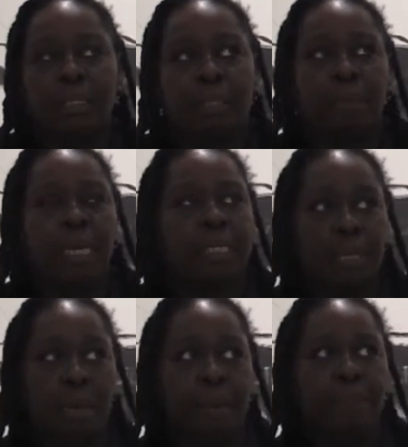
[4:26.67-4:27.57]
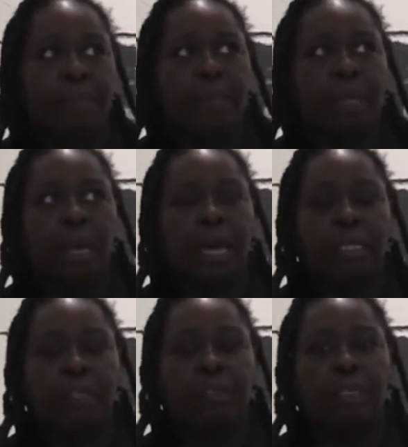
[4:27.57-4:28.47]
is my time, I
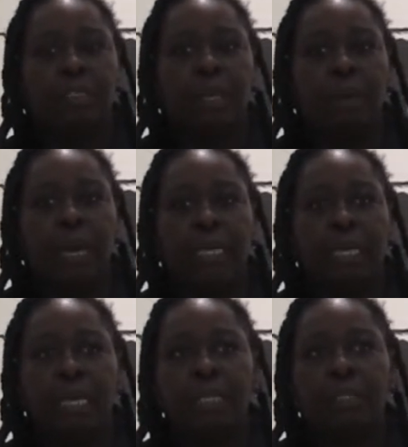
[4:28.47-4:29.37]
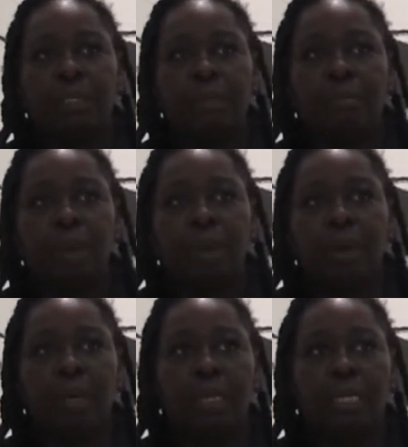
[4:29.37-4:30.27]
just feel as though my
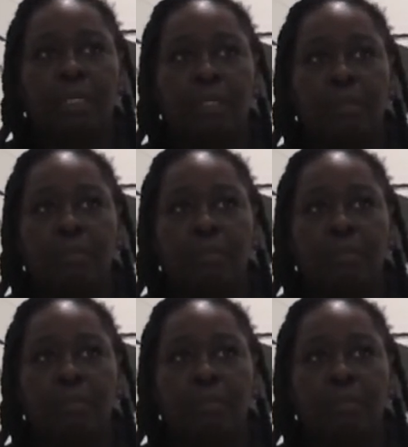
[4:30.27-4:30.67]
work needs to